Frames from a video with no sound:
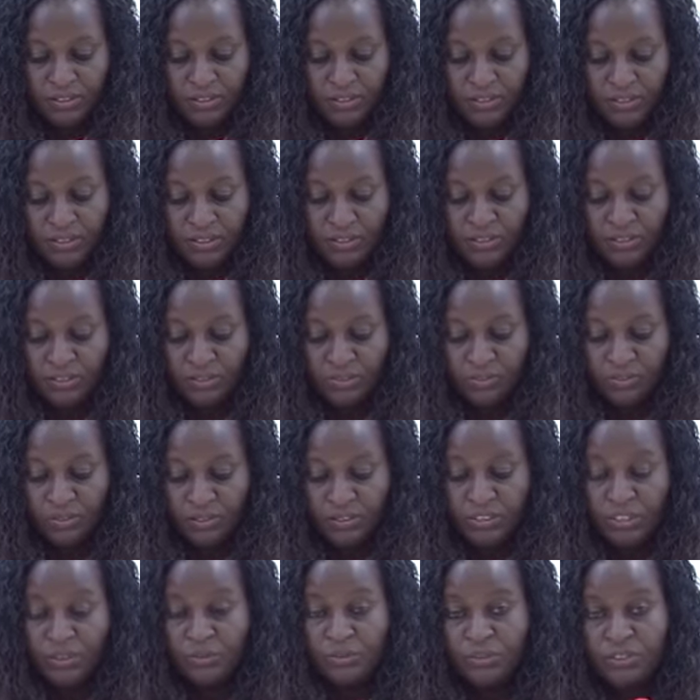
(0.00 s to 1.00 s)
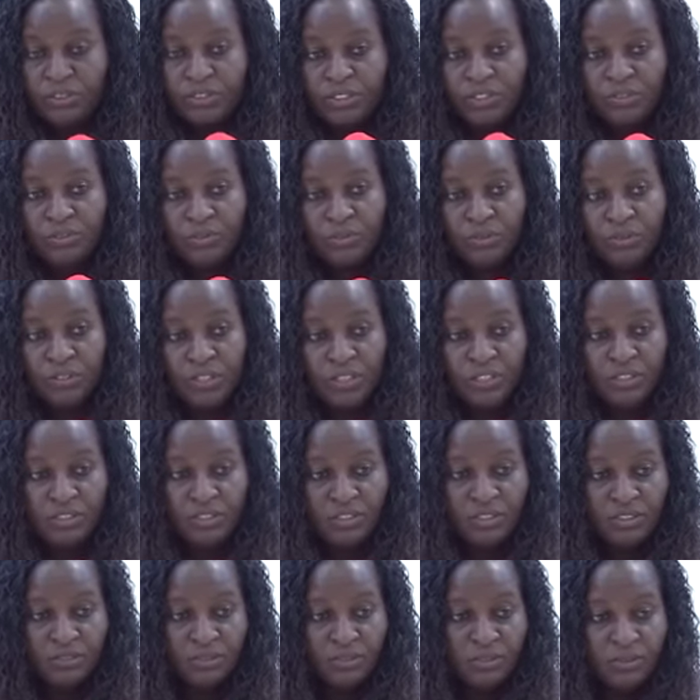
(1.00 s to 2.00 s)
is what I want us to
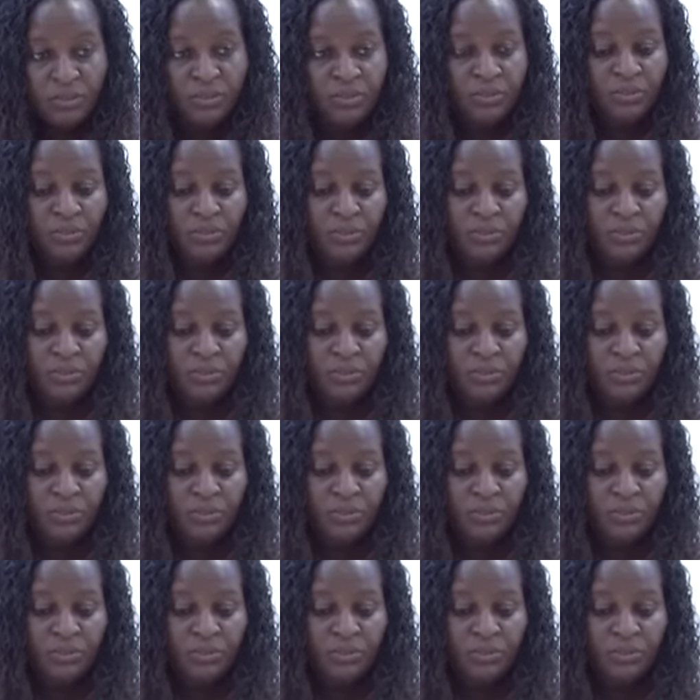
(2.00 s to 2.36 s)
listen to.